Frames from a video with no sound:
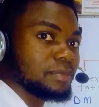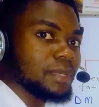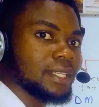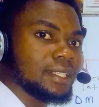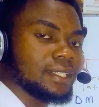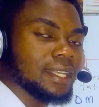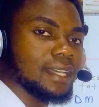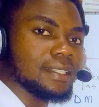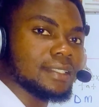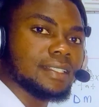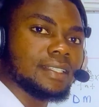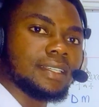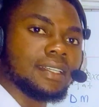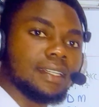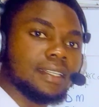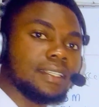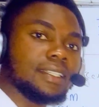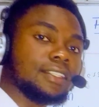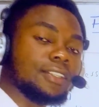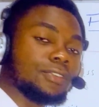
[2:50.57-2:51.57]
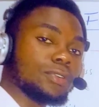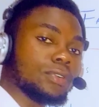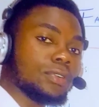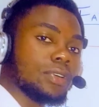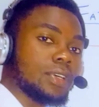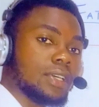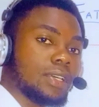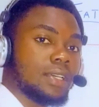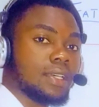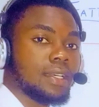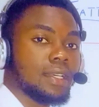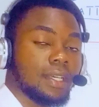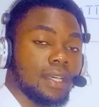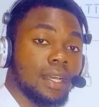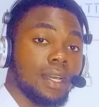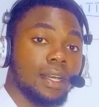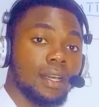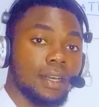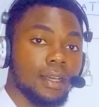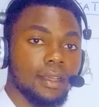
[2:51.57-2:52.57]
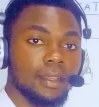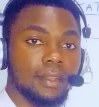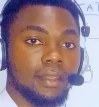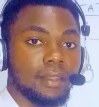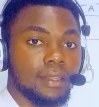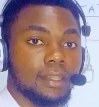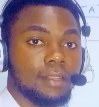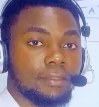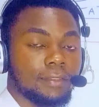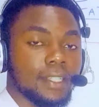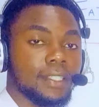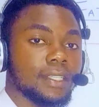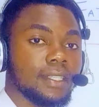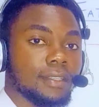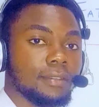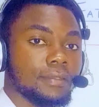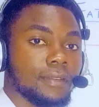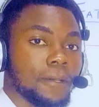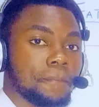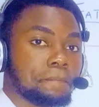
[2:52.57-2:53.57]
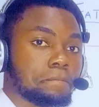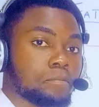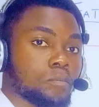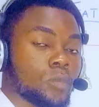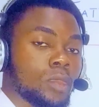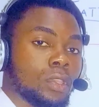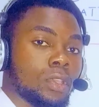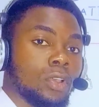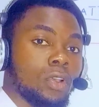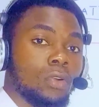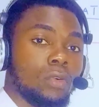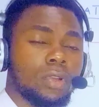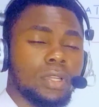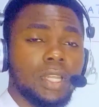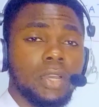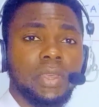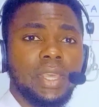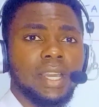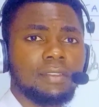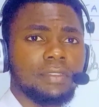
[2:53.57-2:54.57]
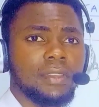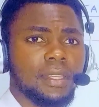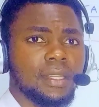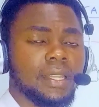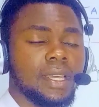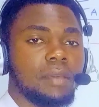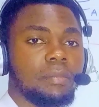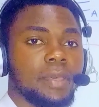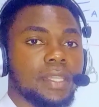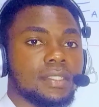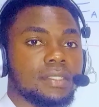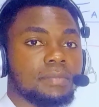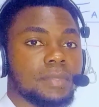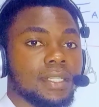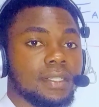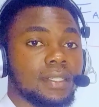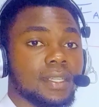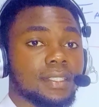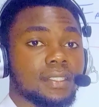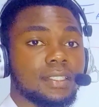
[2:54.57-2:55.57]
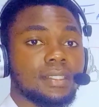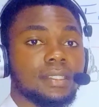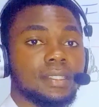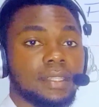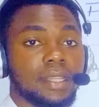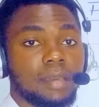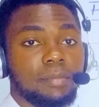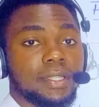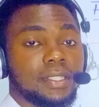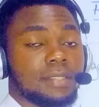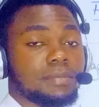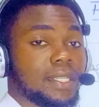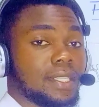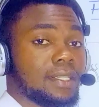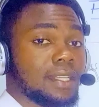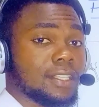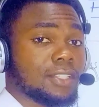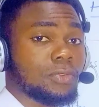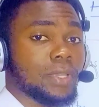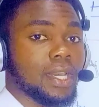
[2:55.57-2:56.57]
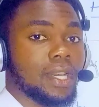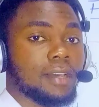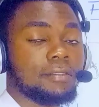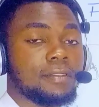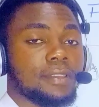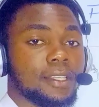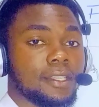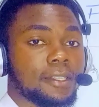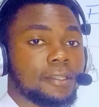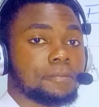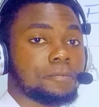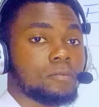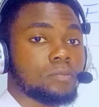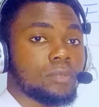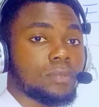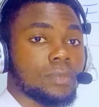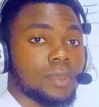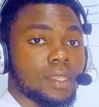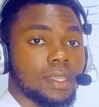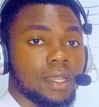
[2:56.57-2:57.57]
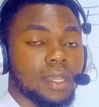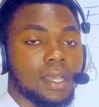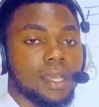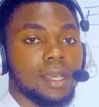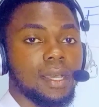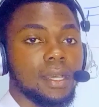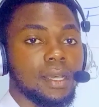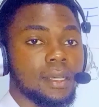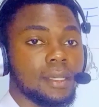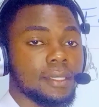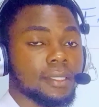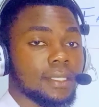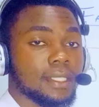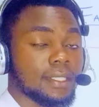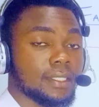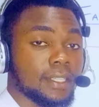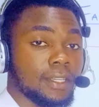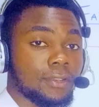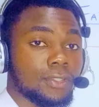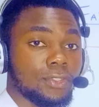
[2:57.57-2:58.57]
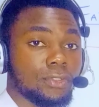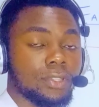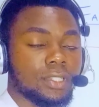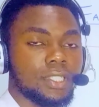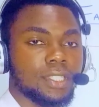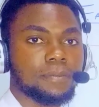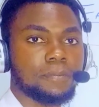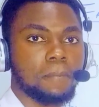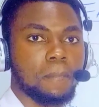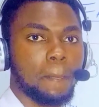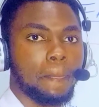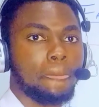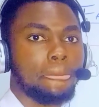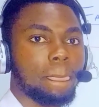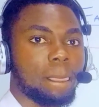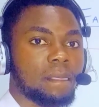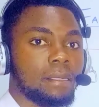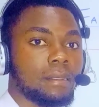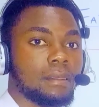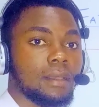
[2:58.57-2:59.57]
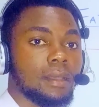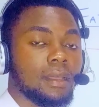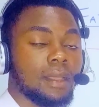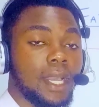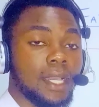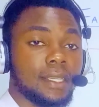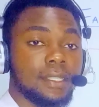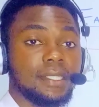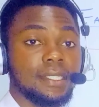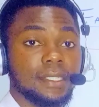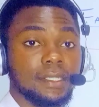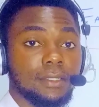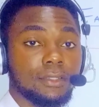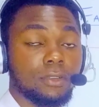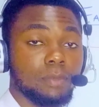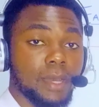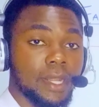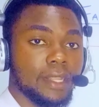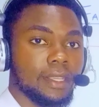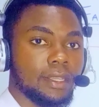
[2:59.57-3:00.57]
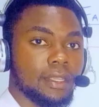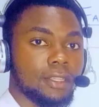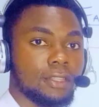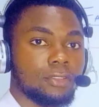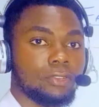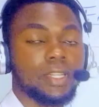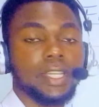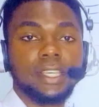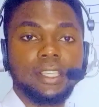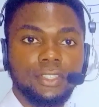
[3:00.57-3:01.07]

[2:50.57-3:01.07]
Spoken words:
mellitus lead to a fatty liver? What are we having in diabetes mellitus? Diabetes mellitus, we are having the cells not acting normally to the